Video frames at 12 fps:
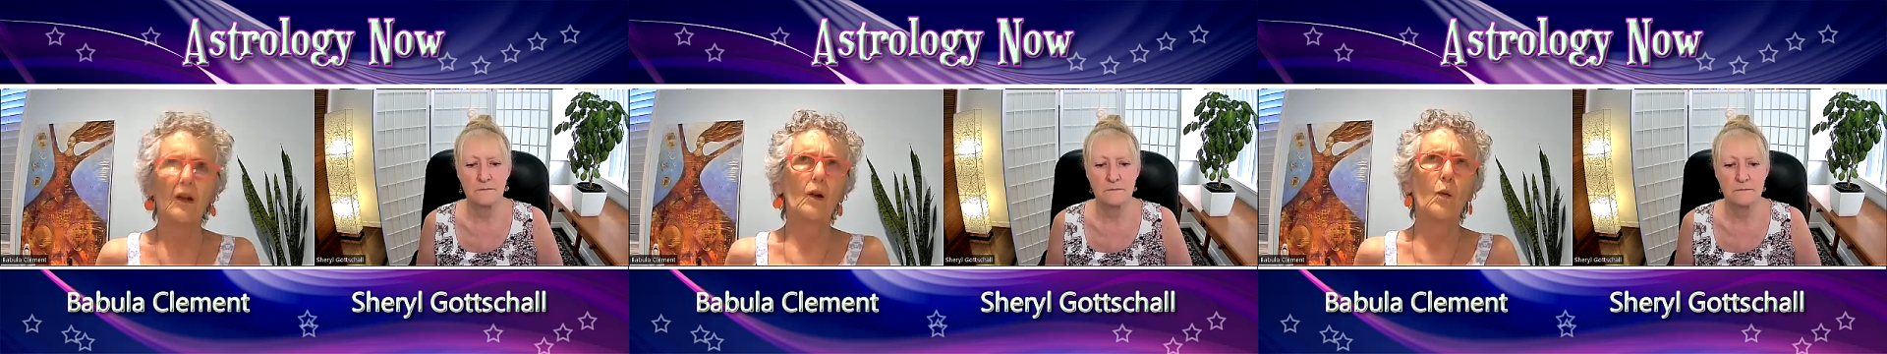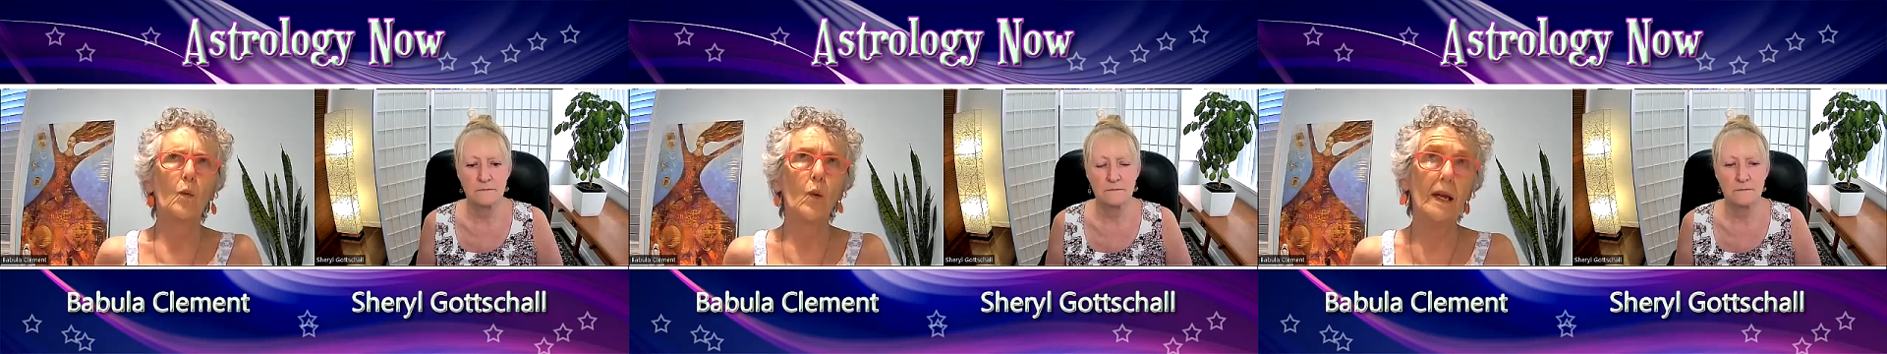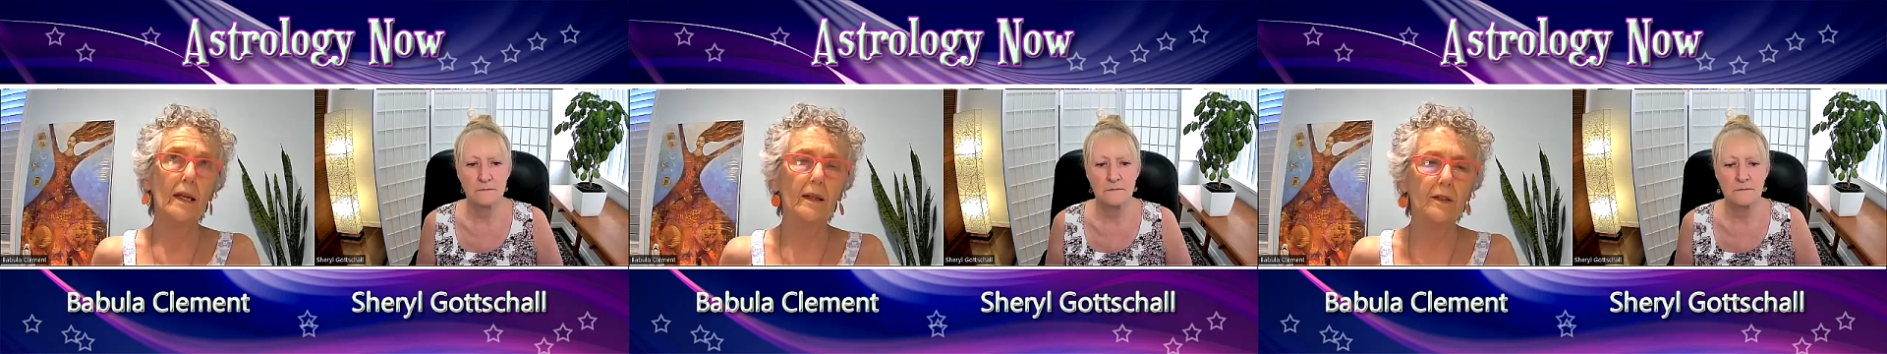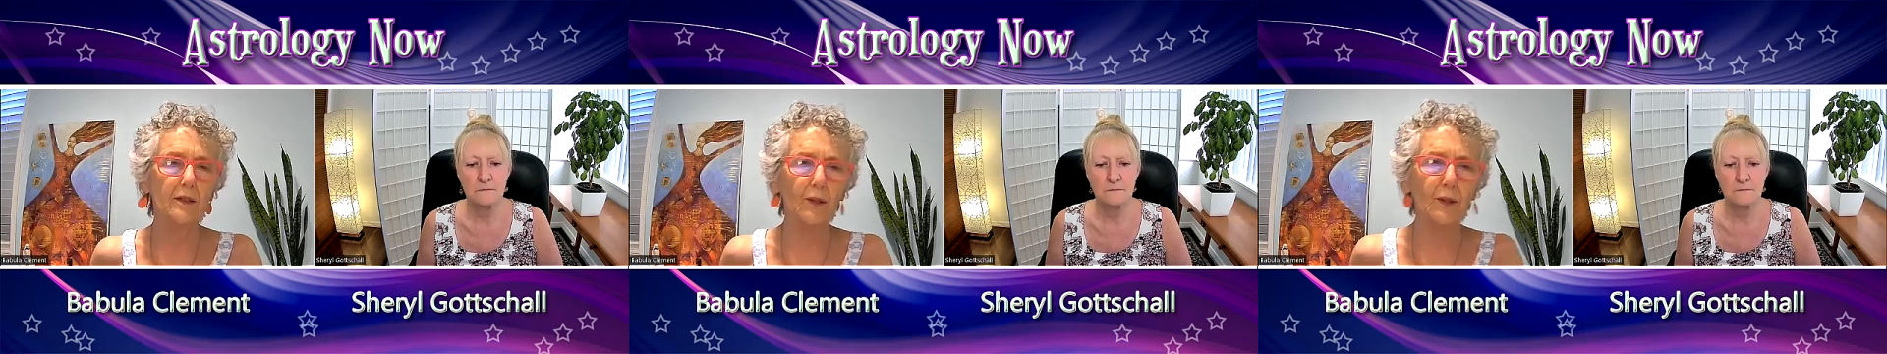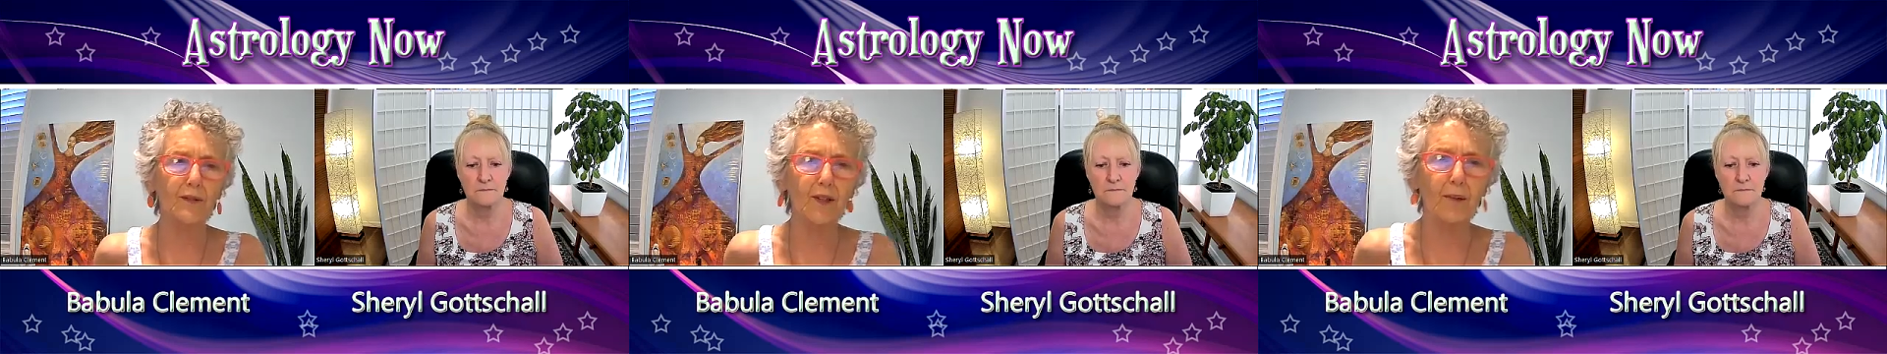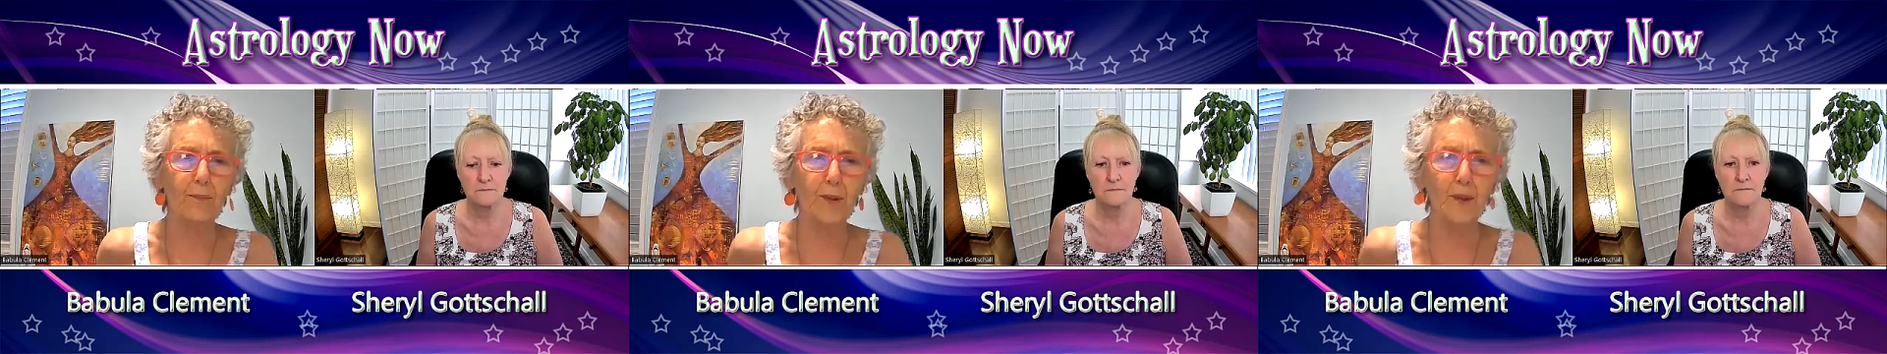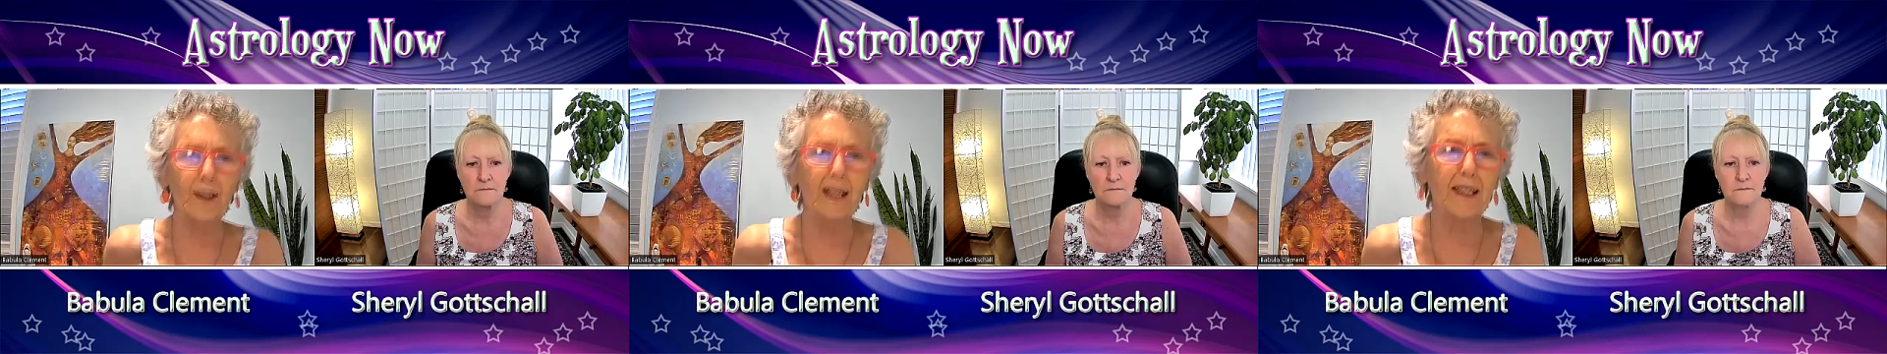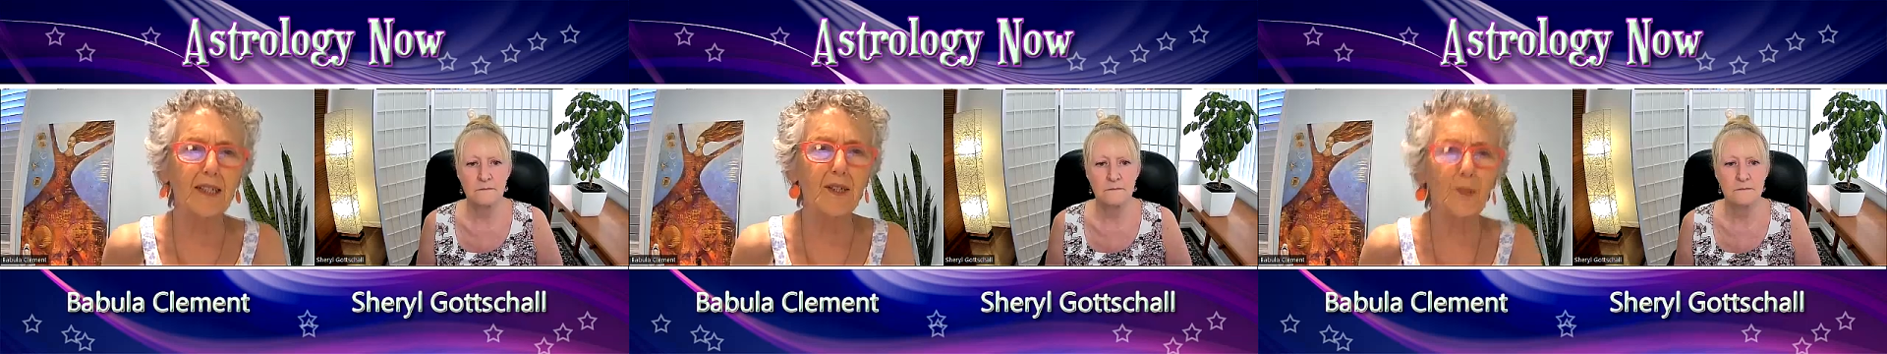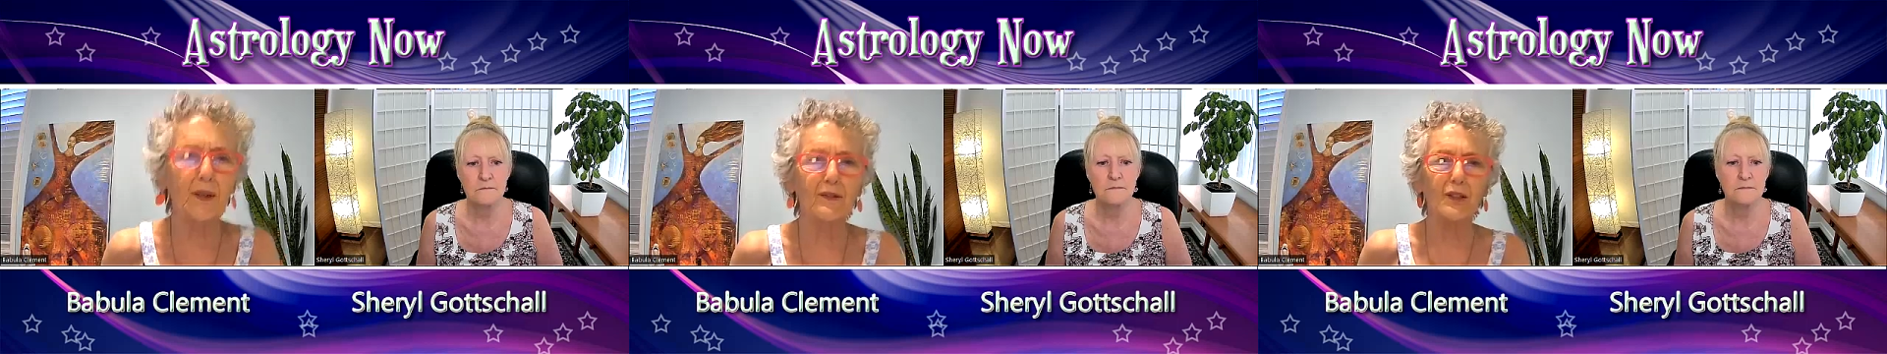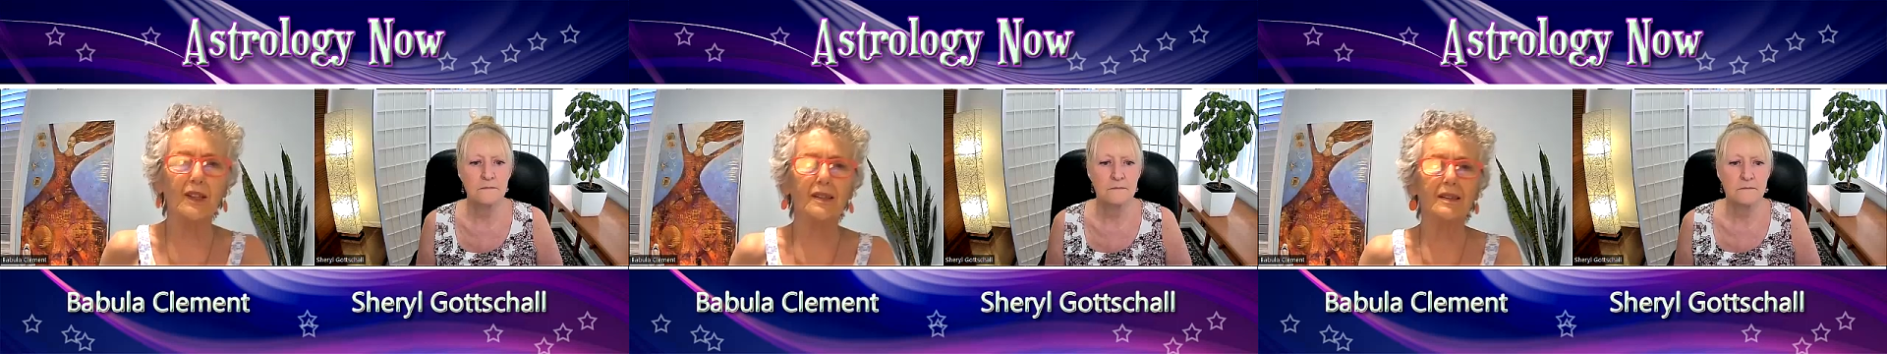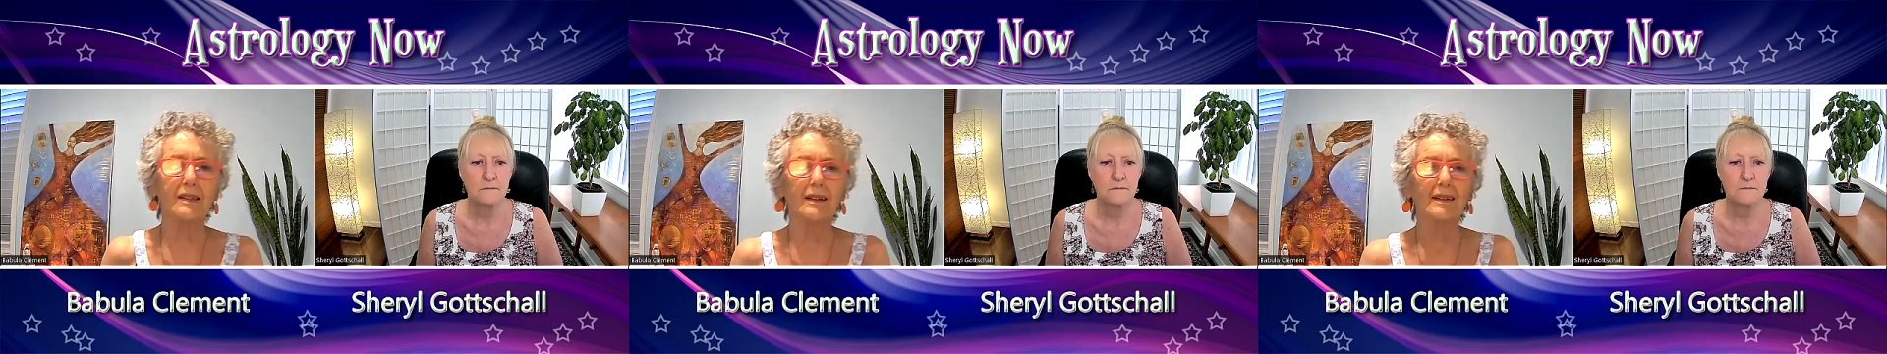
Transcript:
Speaker 1: weird sort of computer glitch we've just